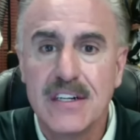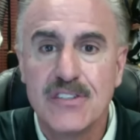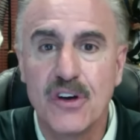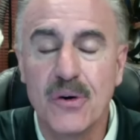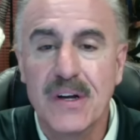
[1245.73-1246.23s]

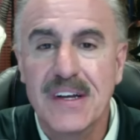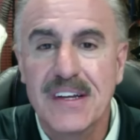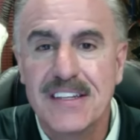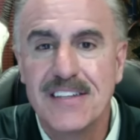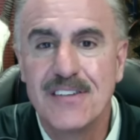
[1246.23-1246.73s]
So
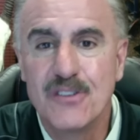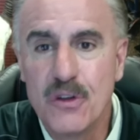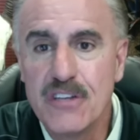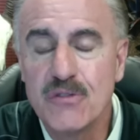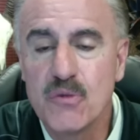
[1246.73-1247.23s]
to do
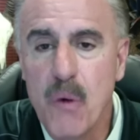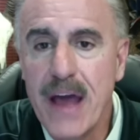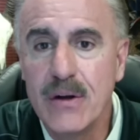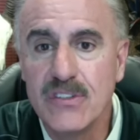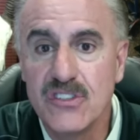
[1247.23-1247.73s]
this with
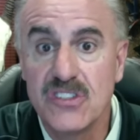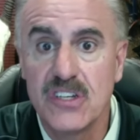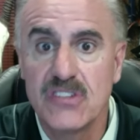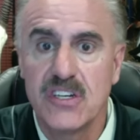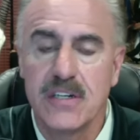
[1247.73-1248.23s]
rhinos, it's just
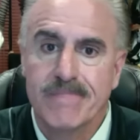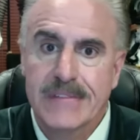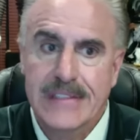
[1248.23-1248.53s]
such an